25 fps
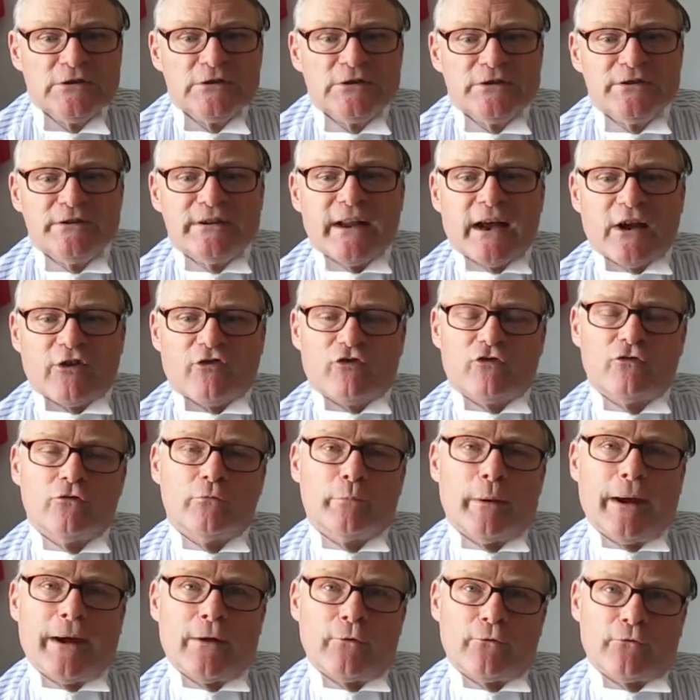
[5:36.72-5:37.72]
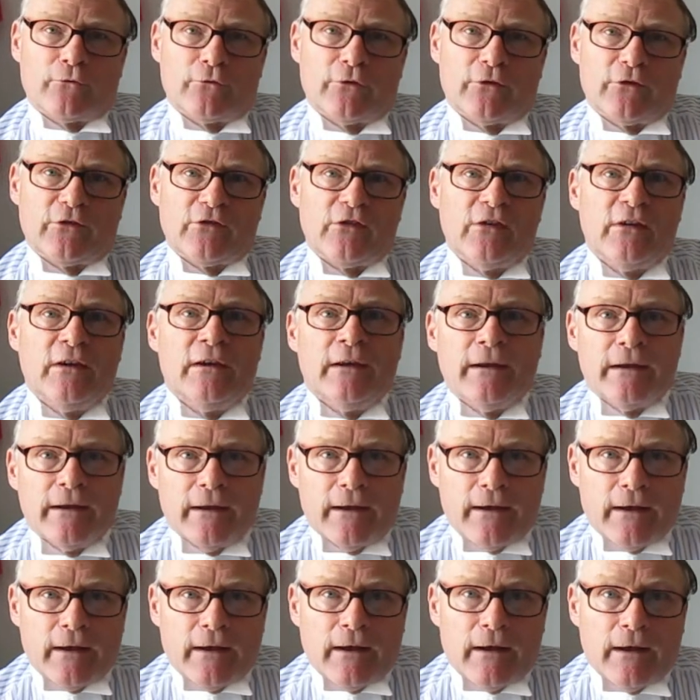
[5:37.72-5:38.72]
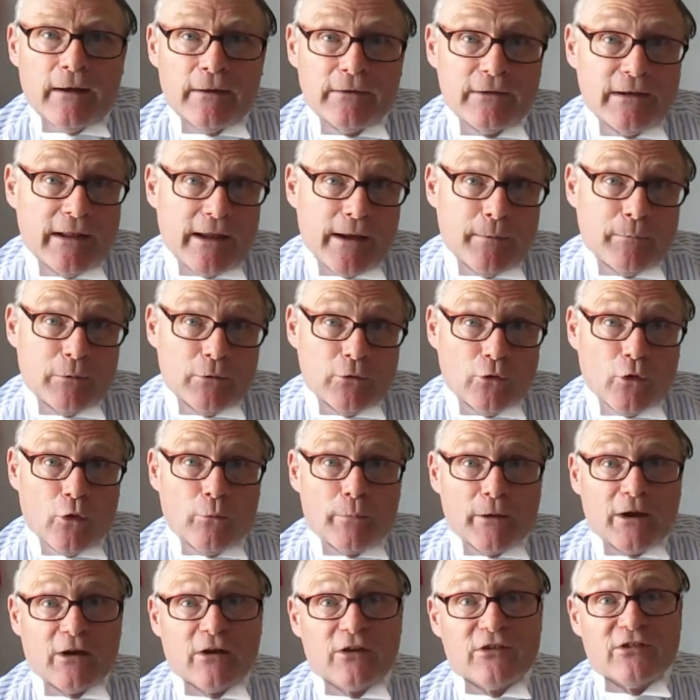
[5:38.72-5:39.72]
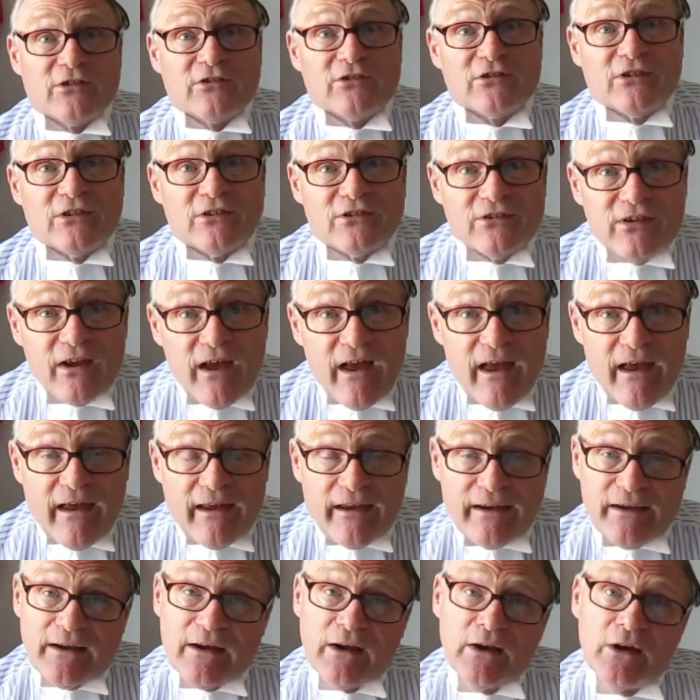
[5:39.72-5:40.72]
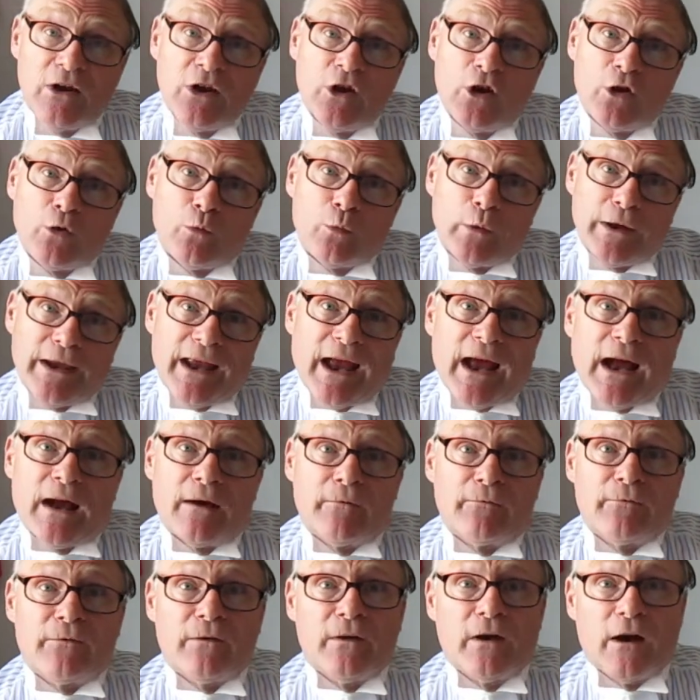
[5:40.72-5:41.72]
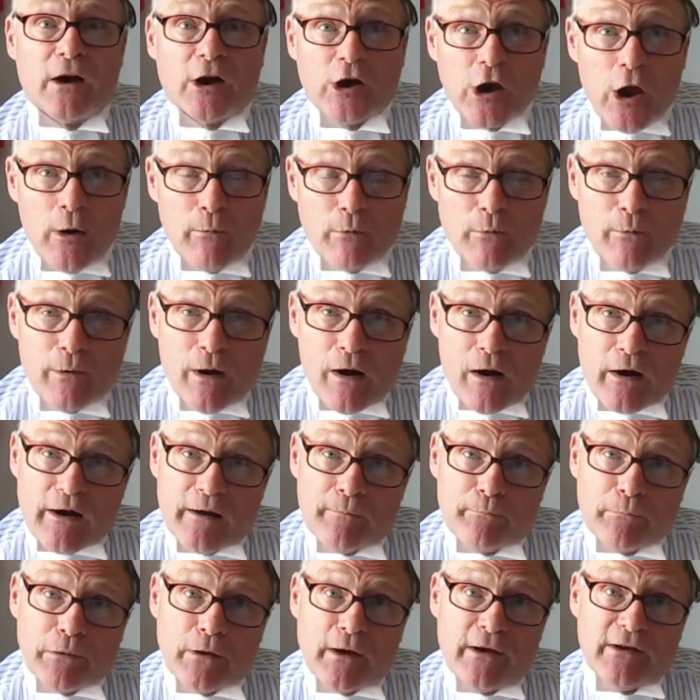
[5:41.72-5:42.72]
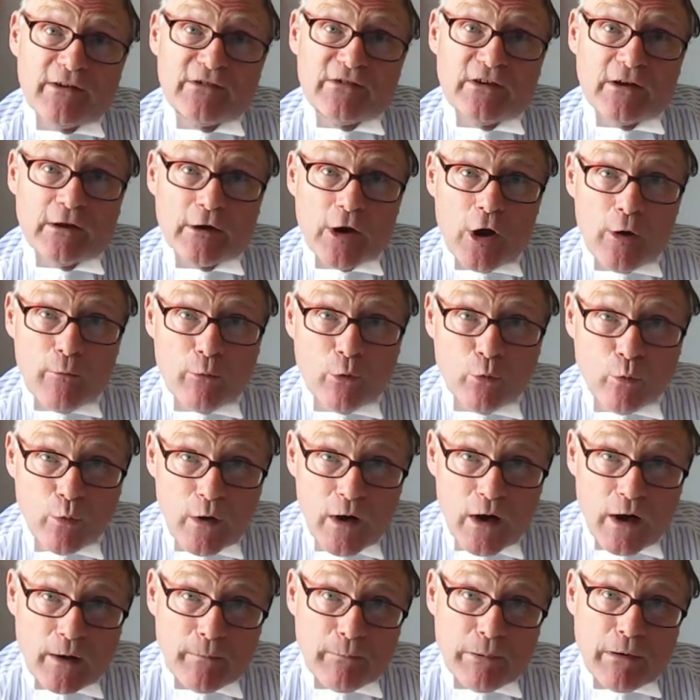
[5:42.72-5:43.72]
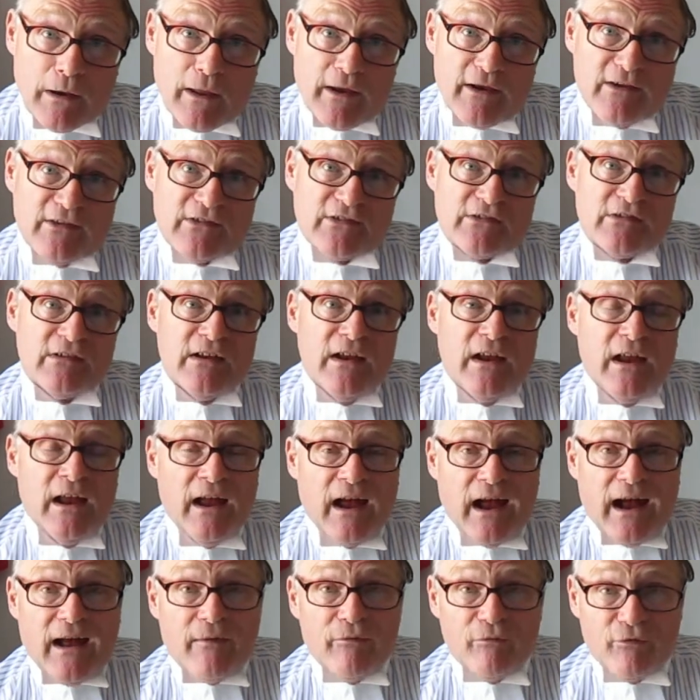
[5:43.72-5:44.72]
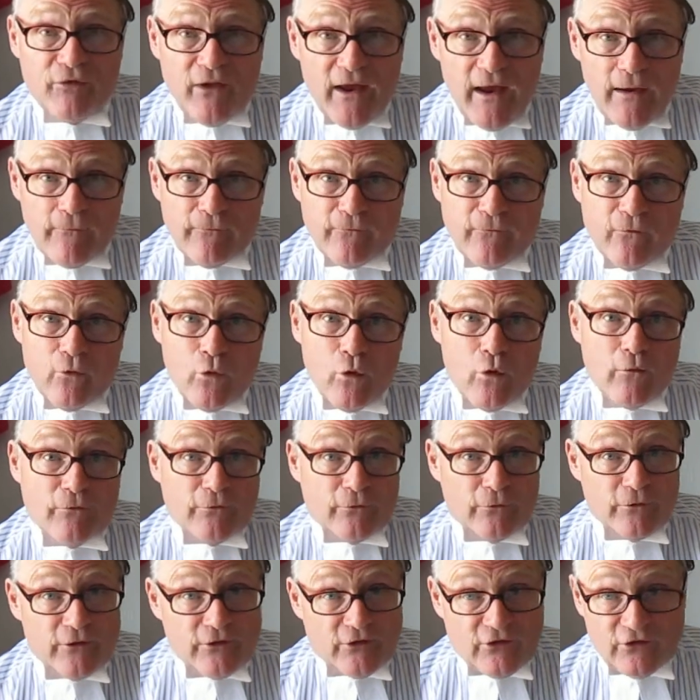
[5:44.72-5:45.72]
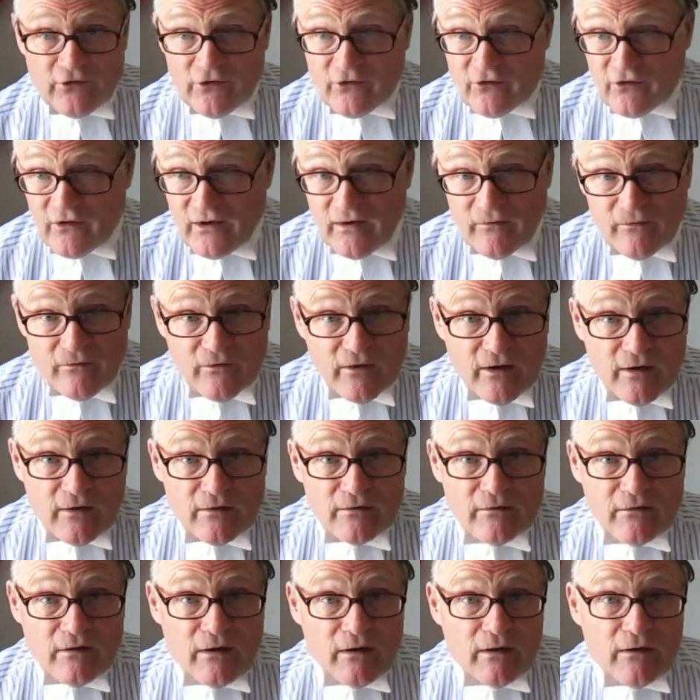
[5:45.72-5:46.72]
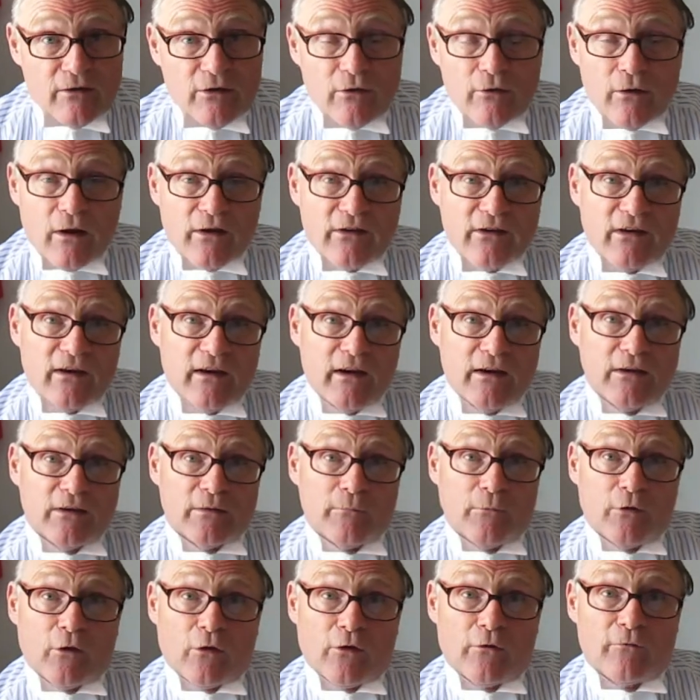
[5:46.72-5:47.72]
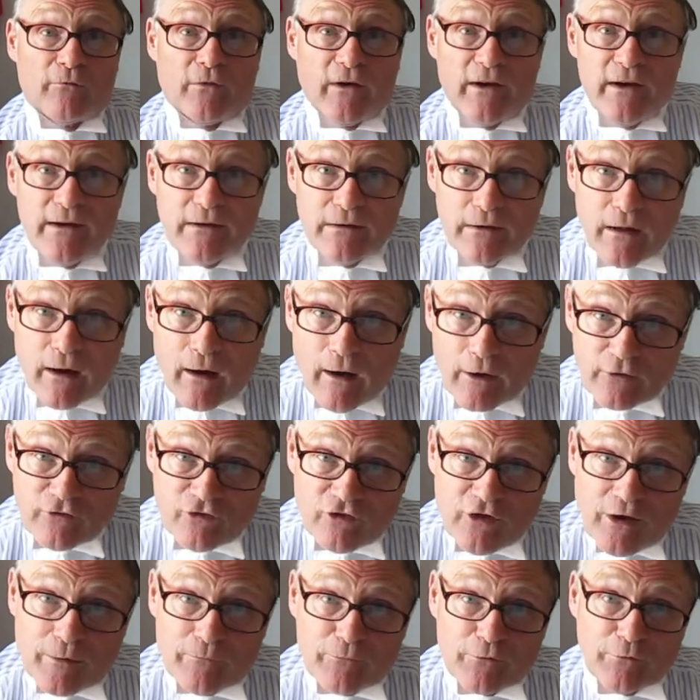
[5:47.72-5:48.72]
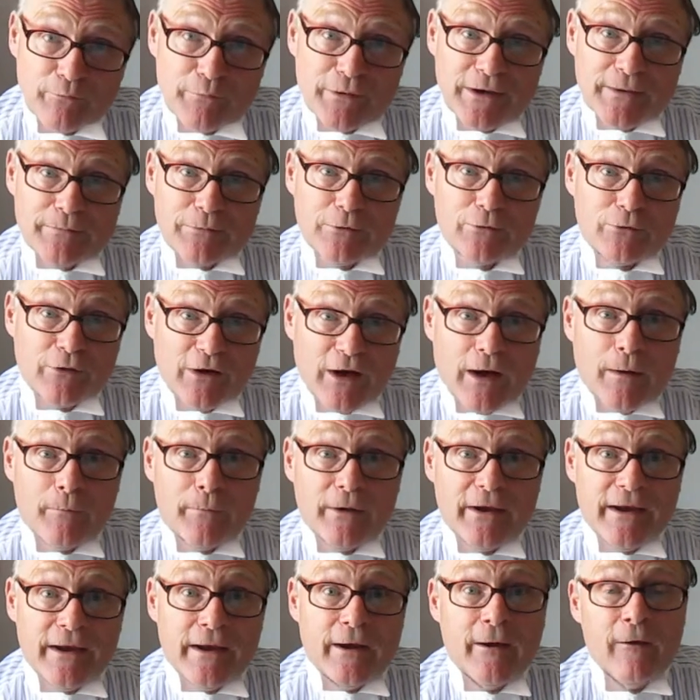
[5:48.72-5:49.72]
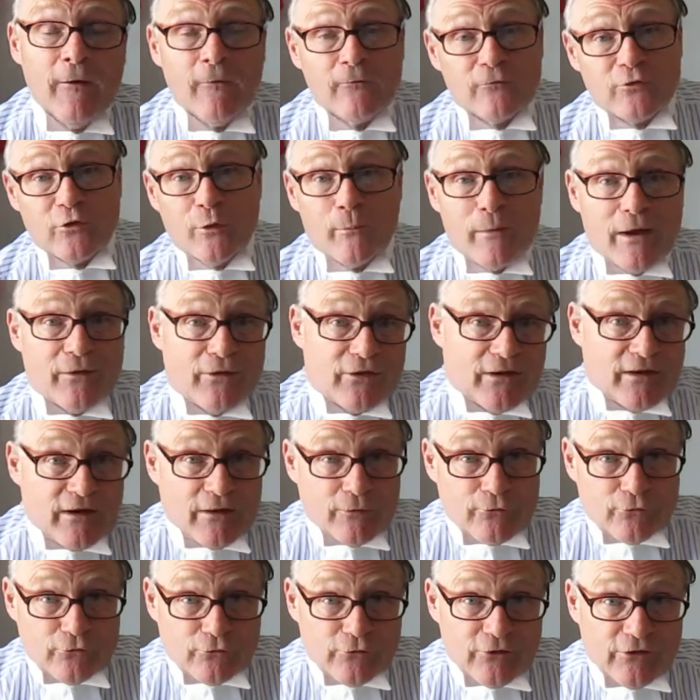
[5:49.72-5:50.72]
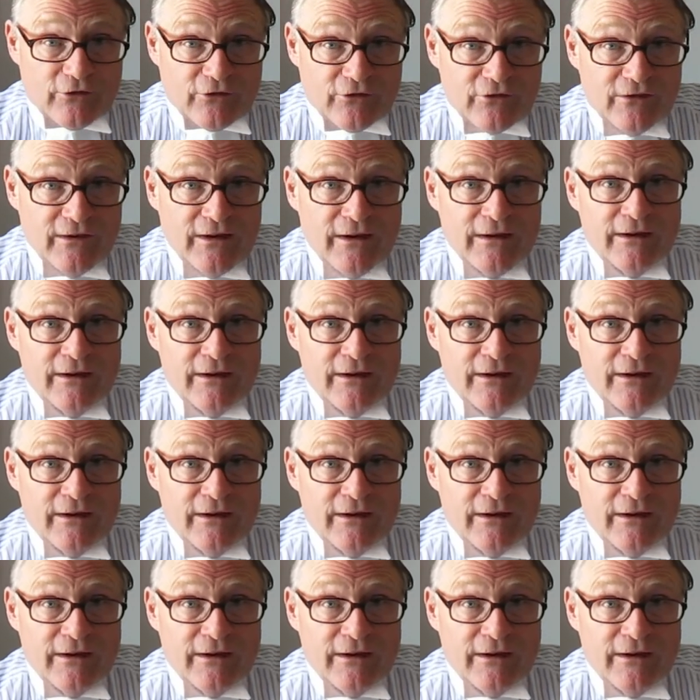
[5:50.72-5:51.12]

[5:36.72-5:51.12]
national boundaries and labour law, because today we have a global marketplace, a global workplace, and therefore, for instance, even in the United Kingdom, you've got a very large number of people who come here from other countries.